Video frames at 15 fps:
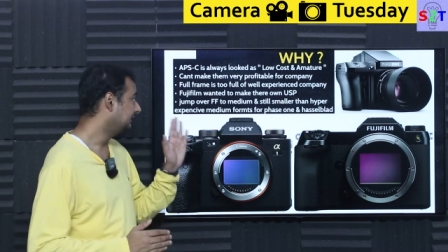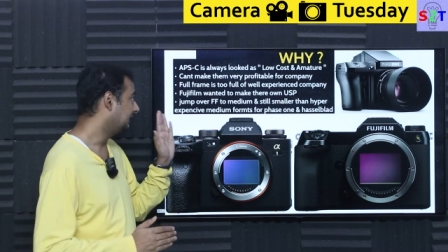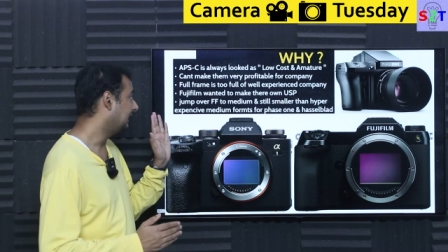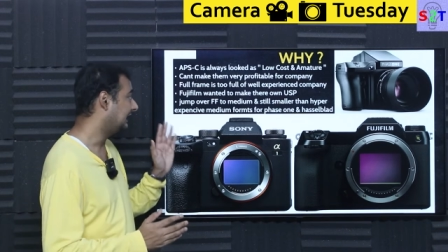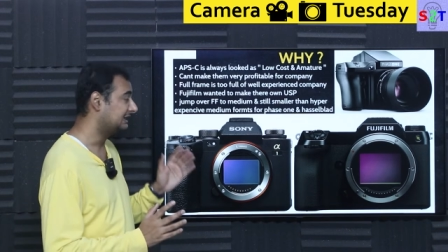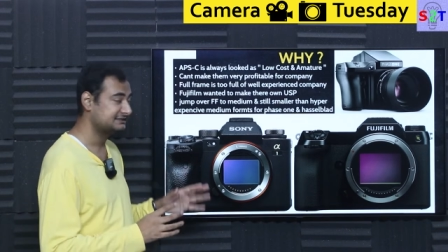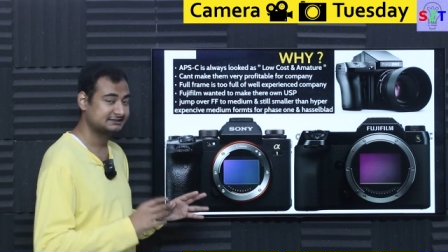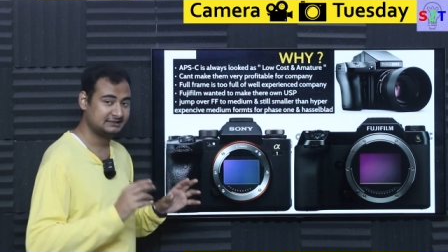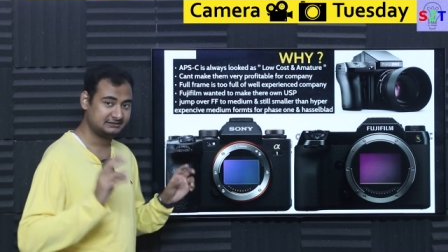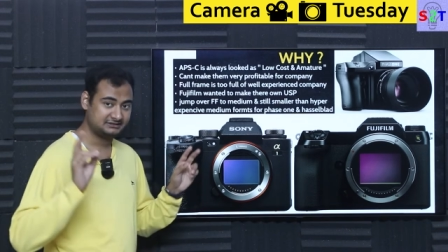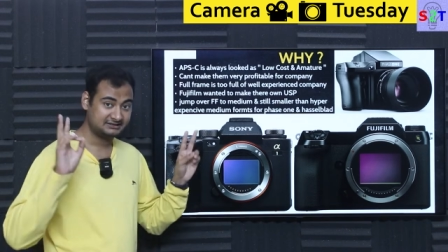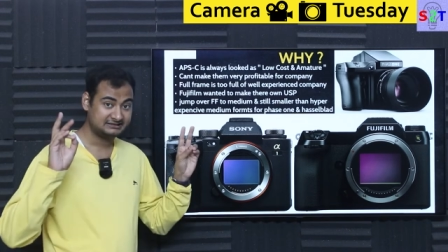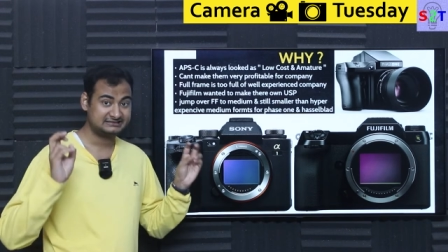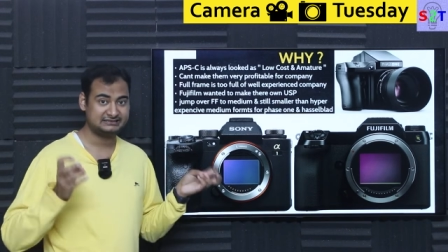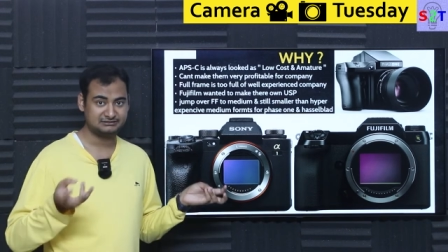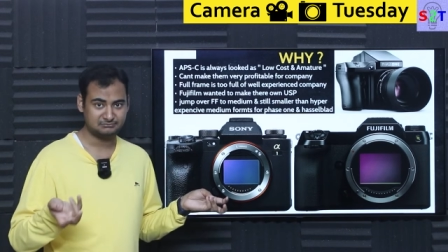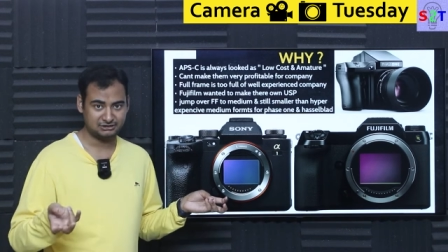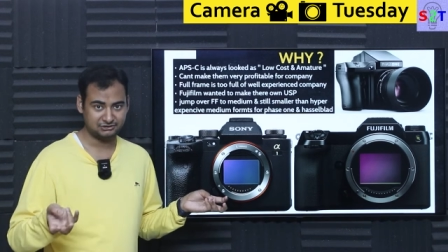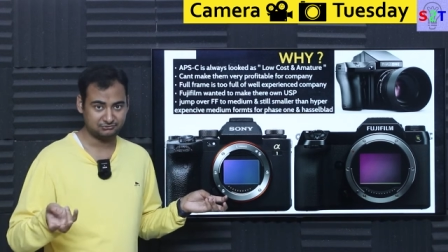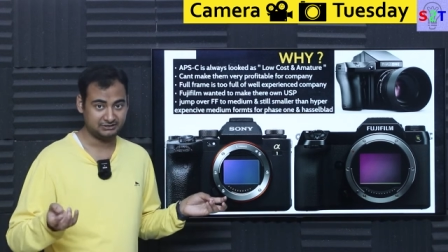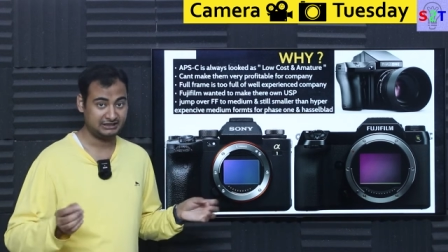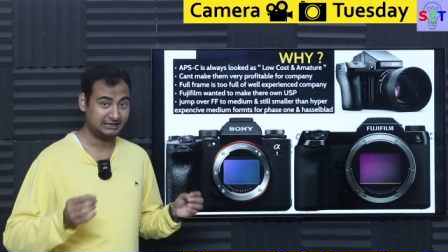has that
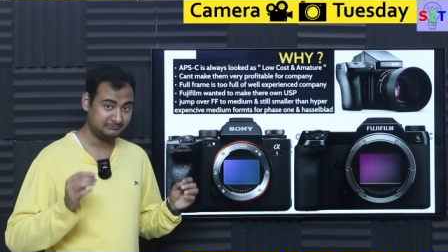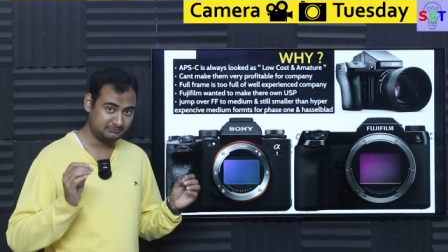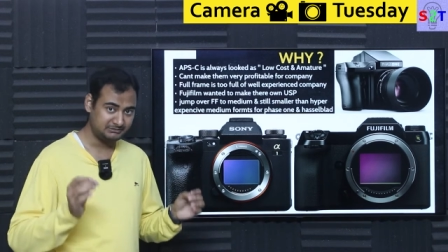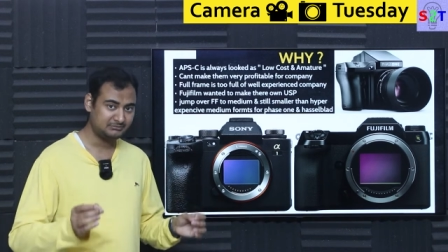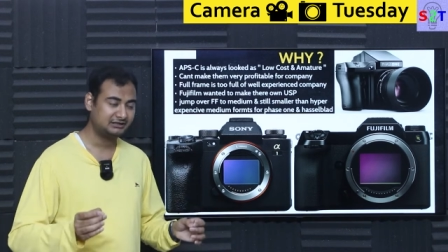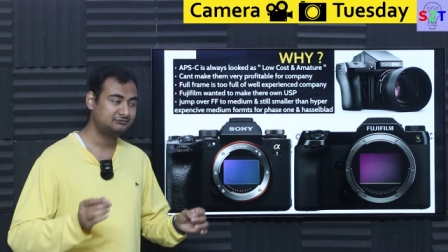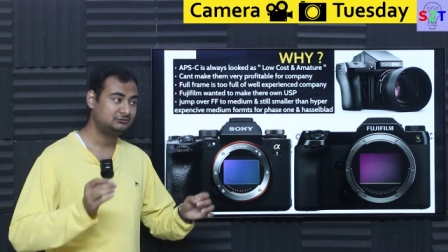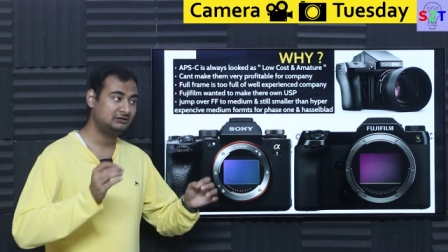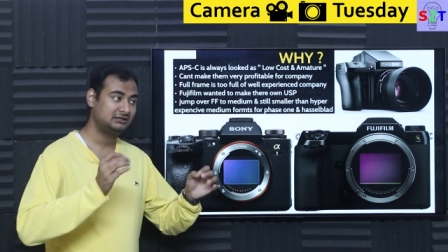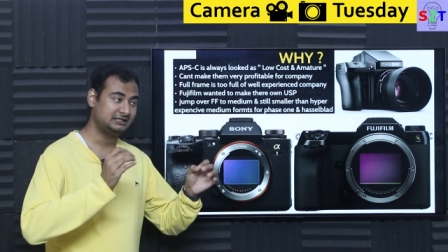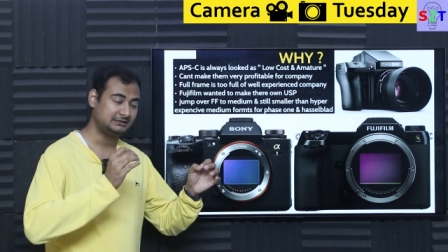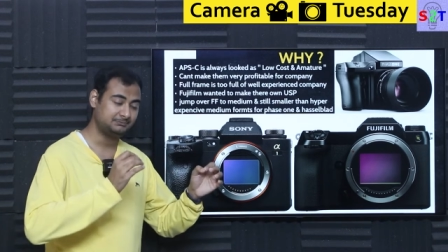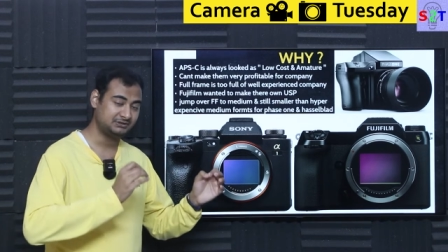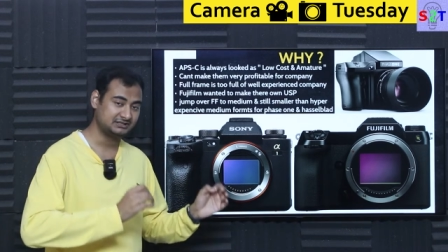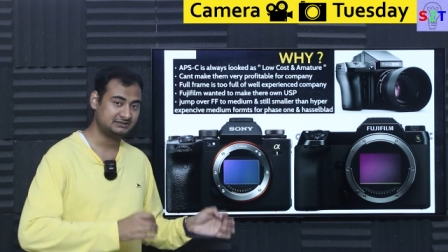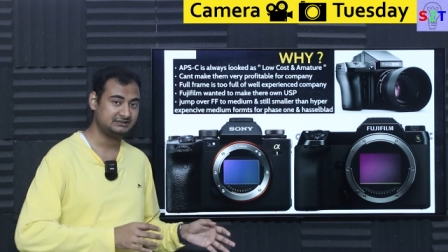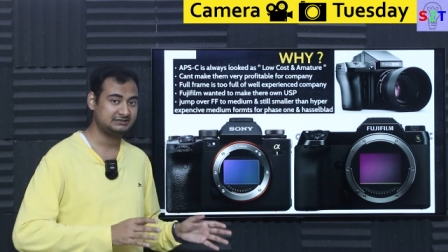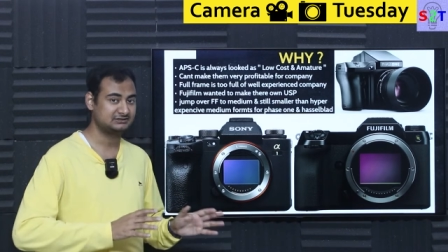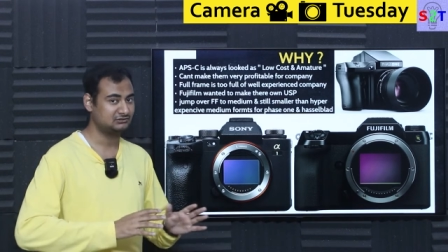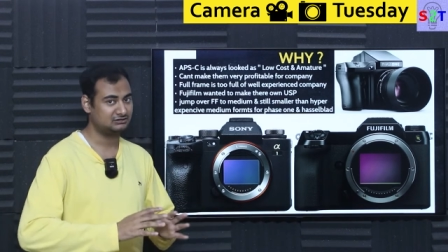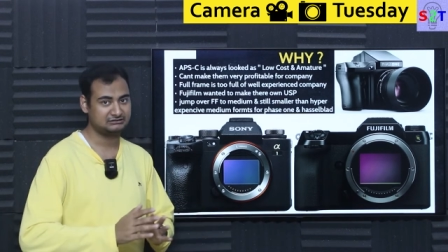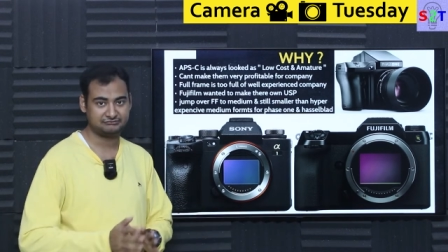stigma to it and be mindful apsc
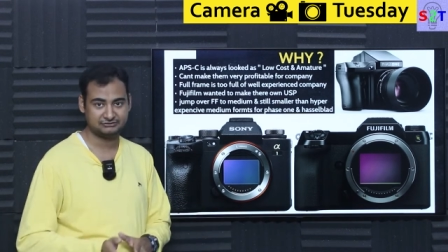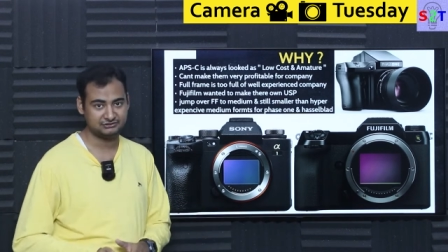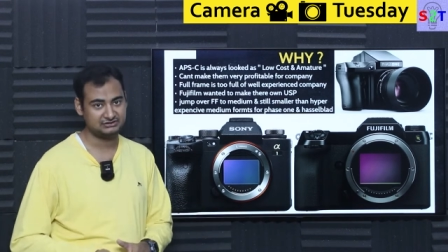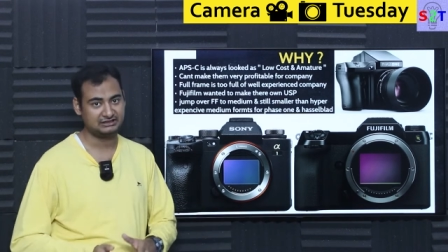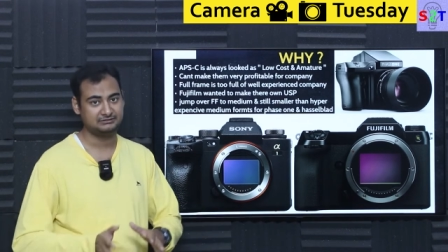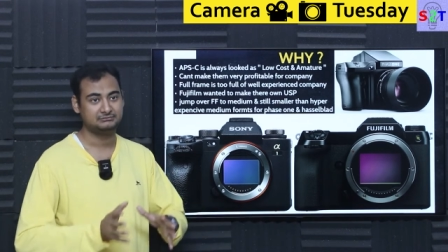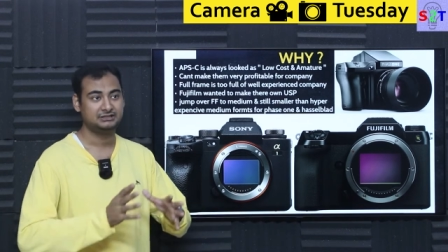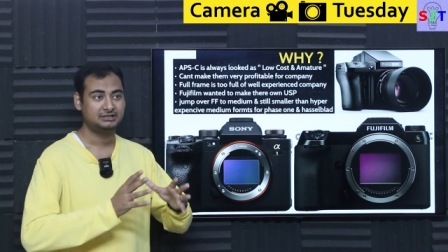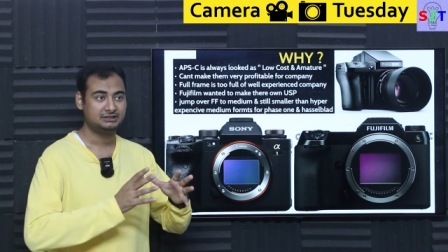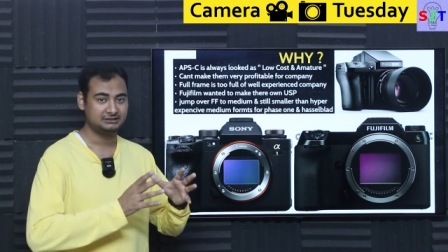is not the first time